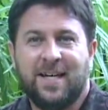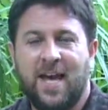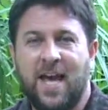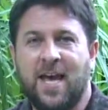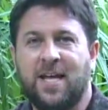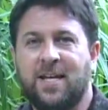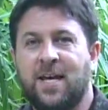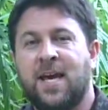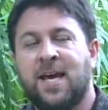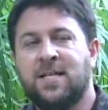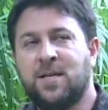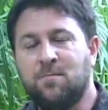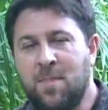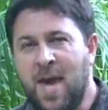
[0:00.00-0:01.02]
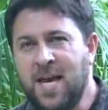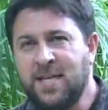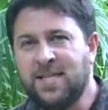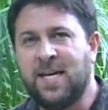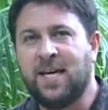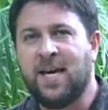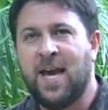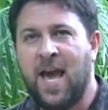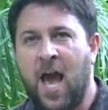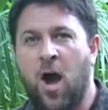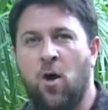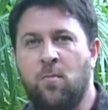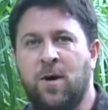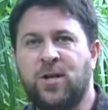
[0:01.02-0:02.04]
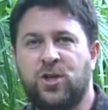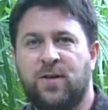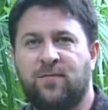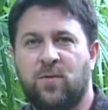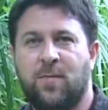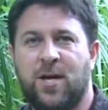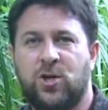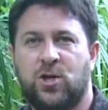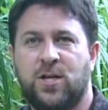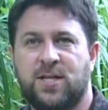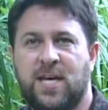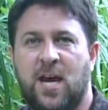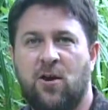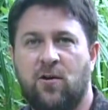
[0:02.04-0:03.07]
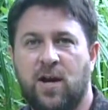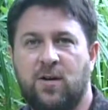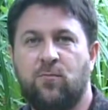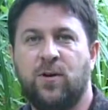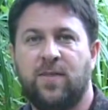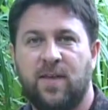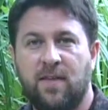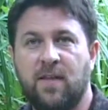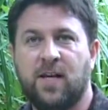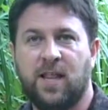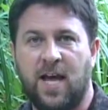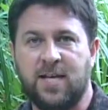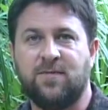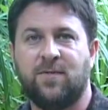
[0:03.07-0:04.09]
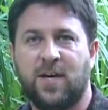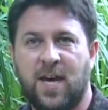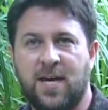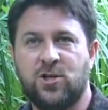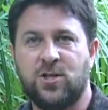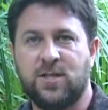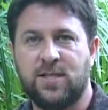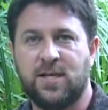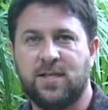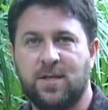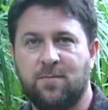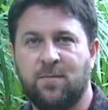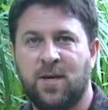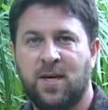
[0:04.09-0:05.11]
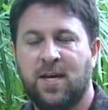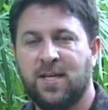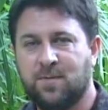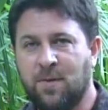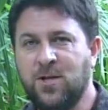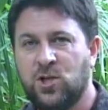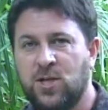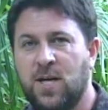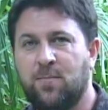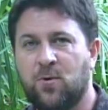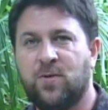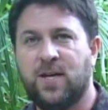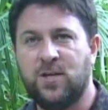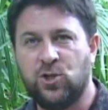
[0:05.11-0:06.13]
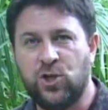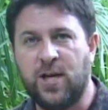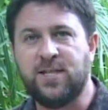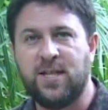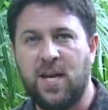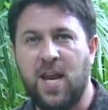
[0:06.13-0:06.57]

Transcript: And it's amazing how much information is carried within the classification system. It's much deeper than just the